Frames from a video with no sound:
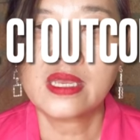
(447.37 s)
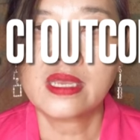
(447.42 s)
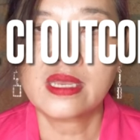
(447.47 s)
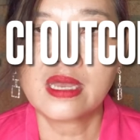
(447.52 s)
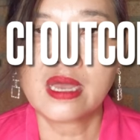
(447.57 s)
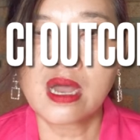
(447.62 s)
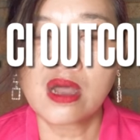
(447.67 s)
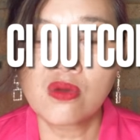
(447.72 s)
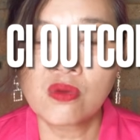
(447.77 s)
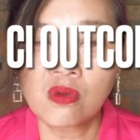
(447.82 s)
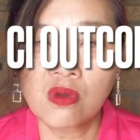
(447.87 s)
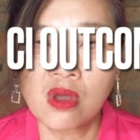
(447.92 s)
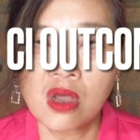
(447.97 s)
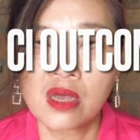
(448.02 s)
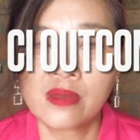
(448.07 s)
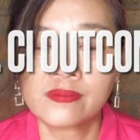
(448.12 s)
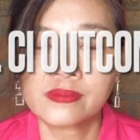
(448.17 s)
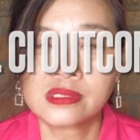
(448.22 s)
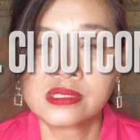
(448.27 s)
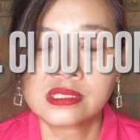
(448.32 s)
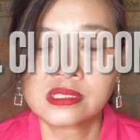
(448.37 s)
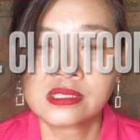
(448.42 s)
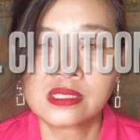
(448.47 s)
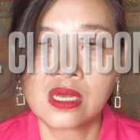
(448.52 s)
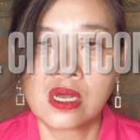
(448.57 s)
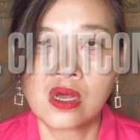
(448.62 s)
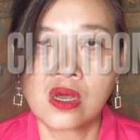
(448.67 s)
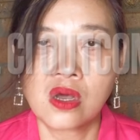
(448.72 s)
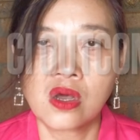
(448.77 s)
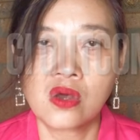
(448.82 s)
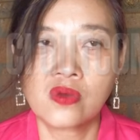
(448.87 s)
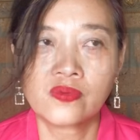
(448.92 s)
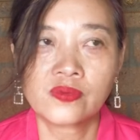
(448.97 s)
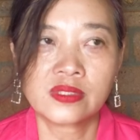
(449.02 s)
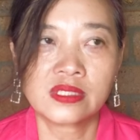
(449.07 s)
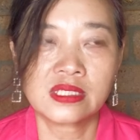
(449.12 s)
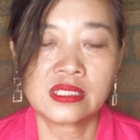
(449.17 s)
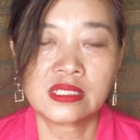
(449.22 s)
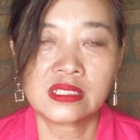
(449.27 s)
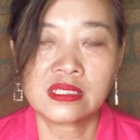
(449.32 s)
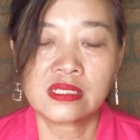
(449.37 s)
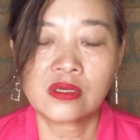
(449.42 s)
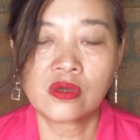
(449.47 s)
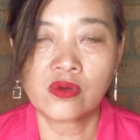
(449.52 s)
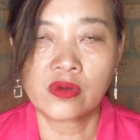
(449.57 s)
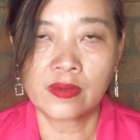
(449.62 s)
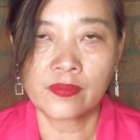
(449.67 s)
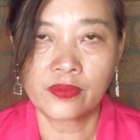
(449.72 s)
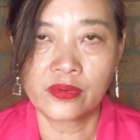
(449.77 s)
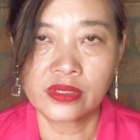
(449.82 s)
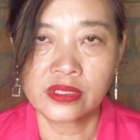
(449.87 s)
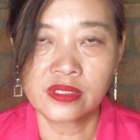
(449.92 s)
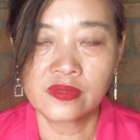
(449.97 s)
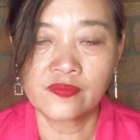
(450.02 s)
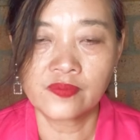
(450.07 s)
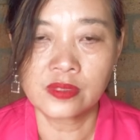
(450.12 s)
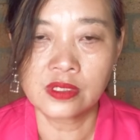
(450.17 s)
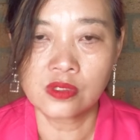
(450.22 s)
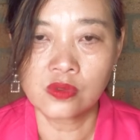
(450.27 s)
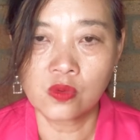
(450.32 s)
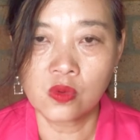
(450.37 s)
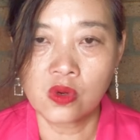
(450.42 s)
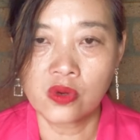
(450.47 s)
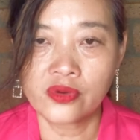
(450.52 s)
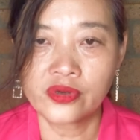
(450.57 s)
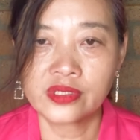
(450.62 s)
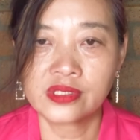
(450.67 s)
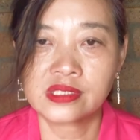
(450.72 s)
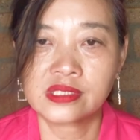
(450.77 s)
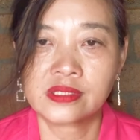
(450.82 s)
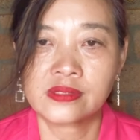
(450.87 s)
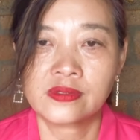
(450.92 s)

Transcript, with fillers: outcomes of the collaborative inquiries.